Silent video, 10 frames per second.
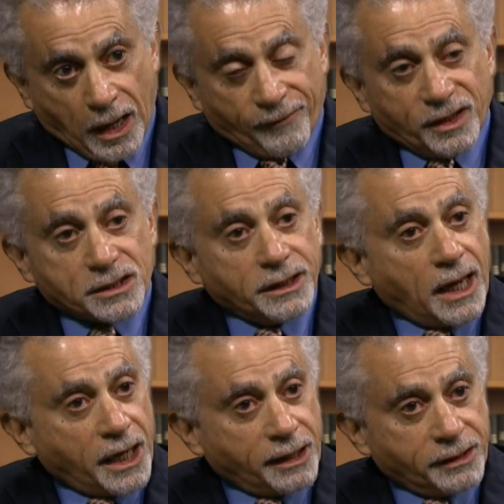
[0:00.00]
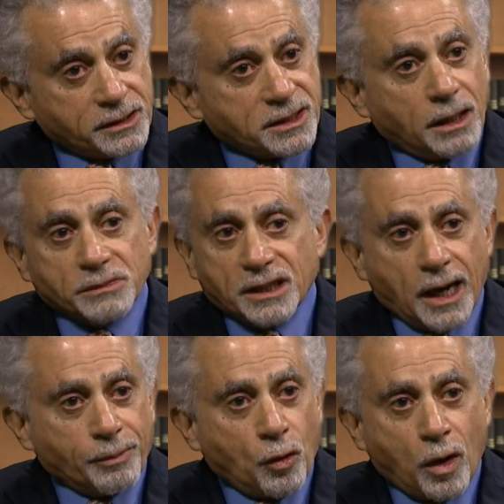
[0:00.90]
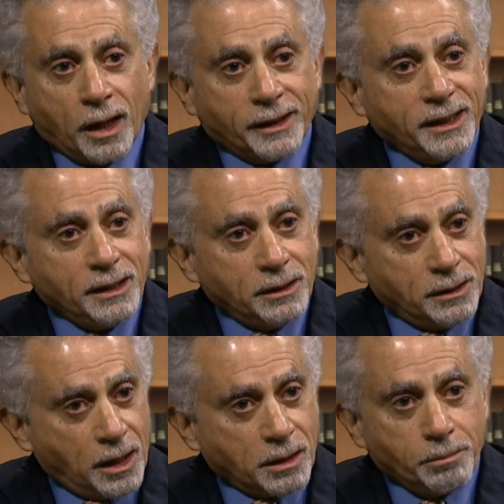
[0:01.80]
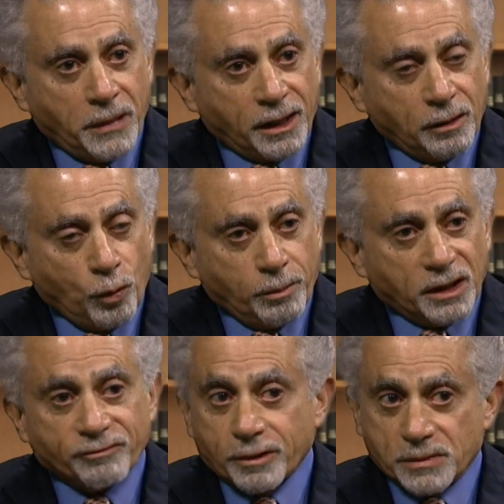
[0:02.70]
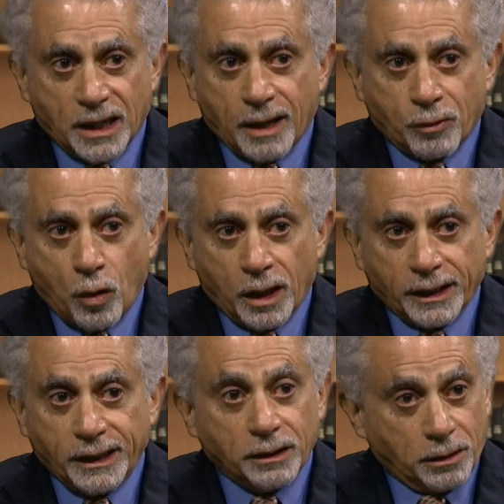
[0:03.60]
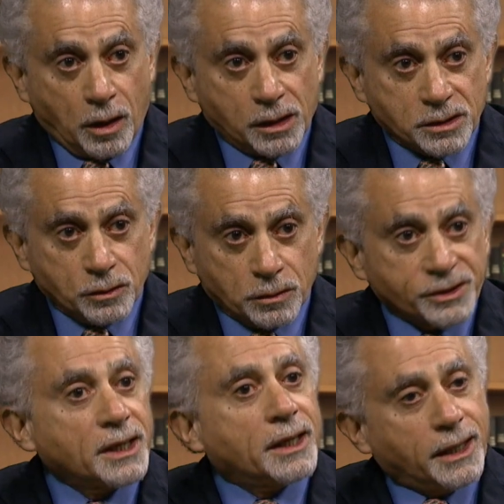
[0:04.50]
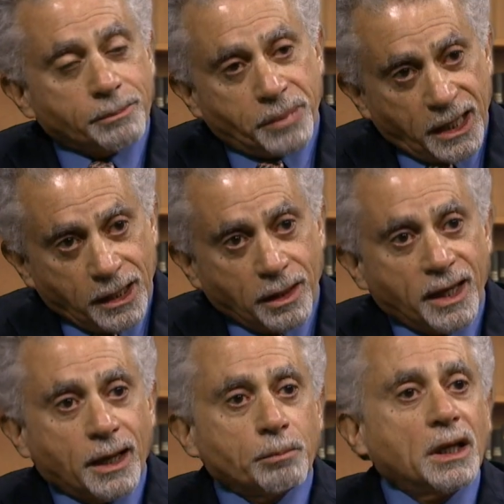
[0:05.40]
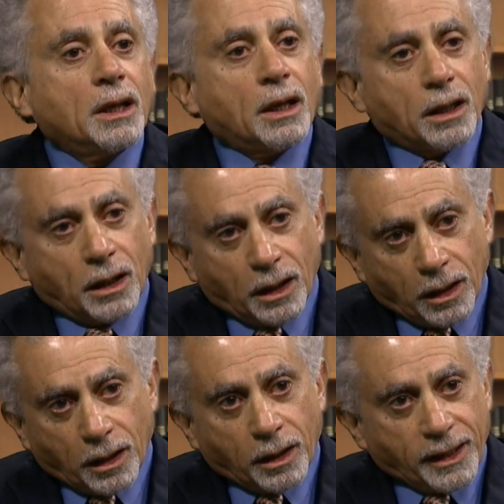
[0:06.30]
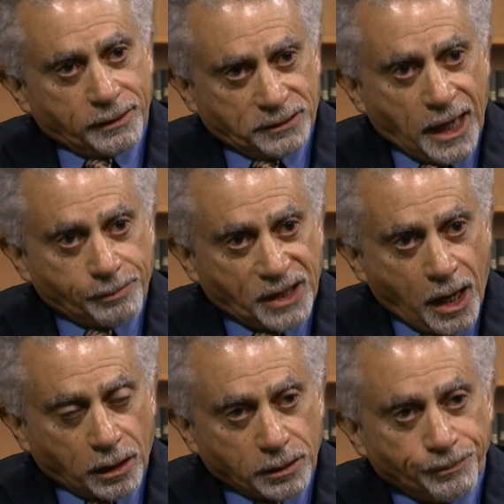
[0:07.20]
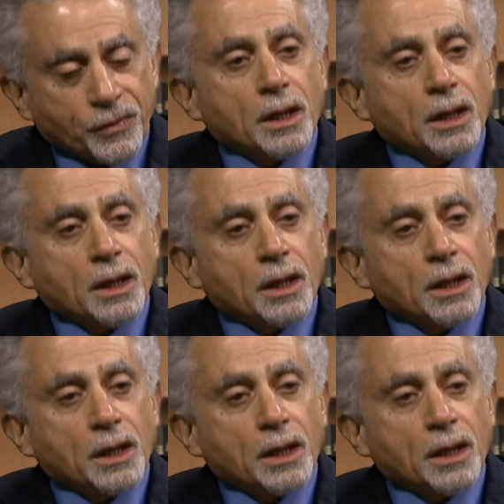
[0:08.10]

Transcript: obviously hiring some top quality young men and women from top quality law schools and paying them uh, top dollar.